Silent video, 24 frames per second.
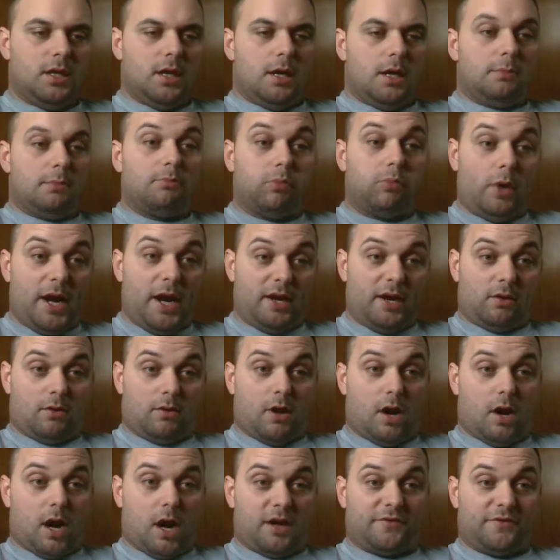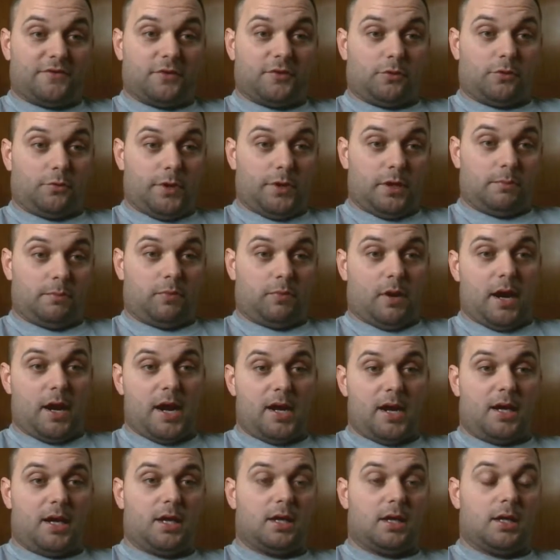Brake rod for the rear
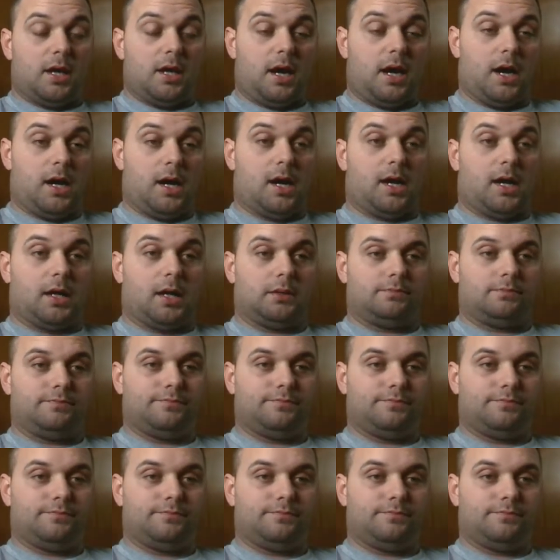brake. The